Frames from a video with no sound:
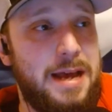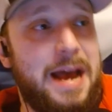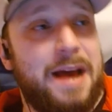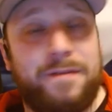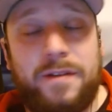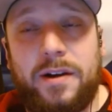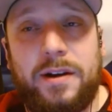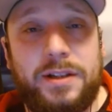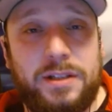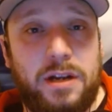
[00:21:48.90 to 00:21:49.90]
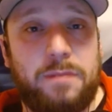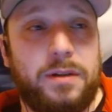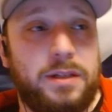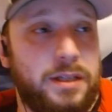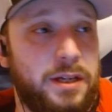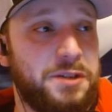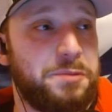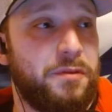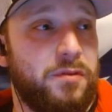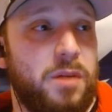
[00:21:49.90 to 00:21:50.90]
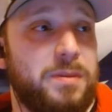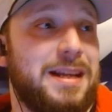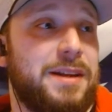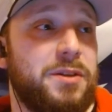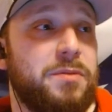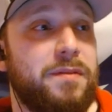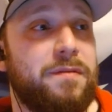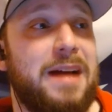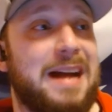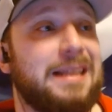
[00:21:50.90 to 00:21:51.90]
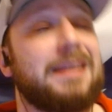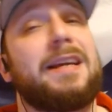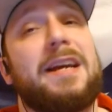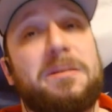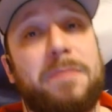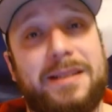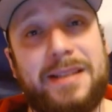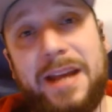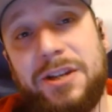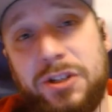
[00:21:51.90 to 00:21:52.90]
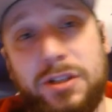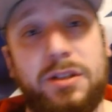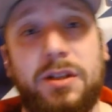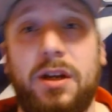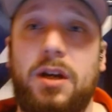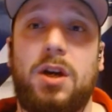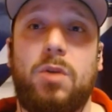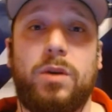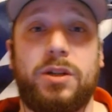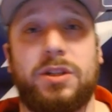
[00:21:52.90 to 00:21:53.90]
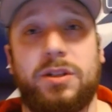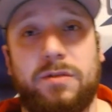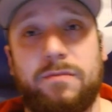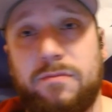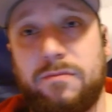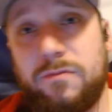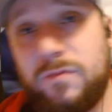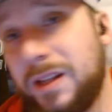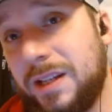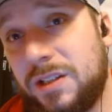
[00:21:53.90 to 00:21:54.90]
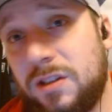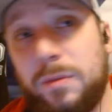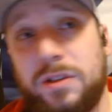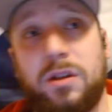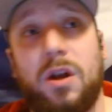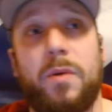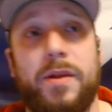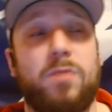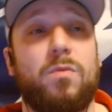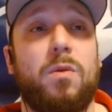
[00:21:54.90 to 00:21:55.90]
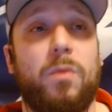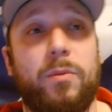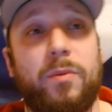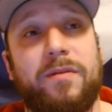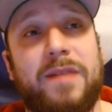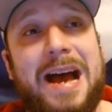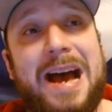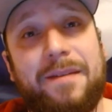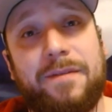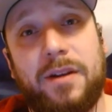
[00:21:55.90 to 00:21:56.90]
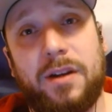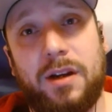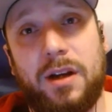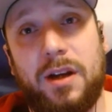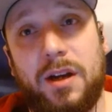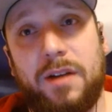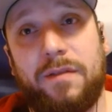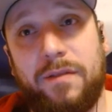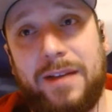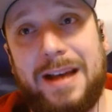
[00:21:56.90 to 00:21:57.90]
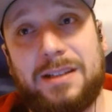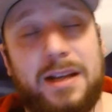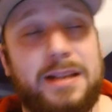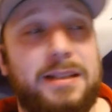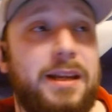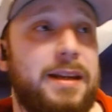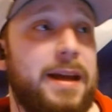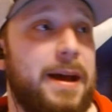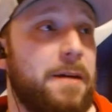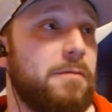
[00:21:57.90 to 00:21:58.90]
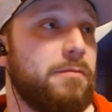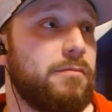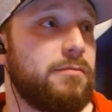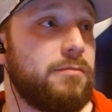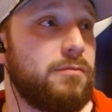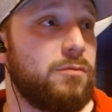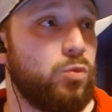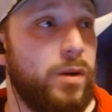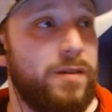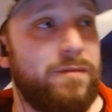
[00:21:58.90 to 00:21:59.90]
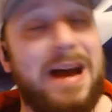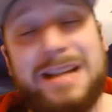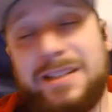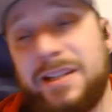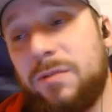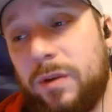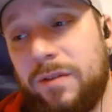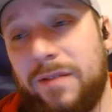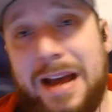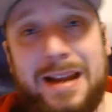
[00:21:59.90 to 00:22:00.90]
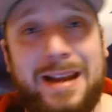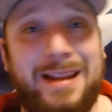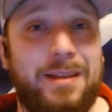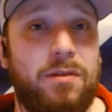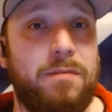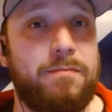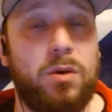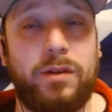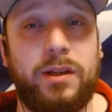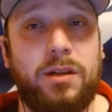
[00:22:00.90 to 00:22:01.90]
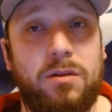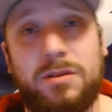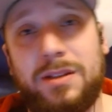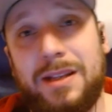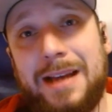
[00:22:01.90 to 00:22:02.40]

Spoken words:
had for his numbers and his performance had to do with the fact that the expectations were just really so much lower than what we would have had for Vasilevskiy. Now, would Vazzy would have had anything remotely close to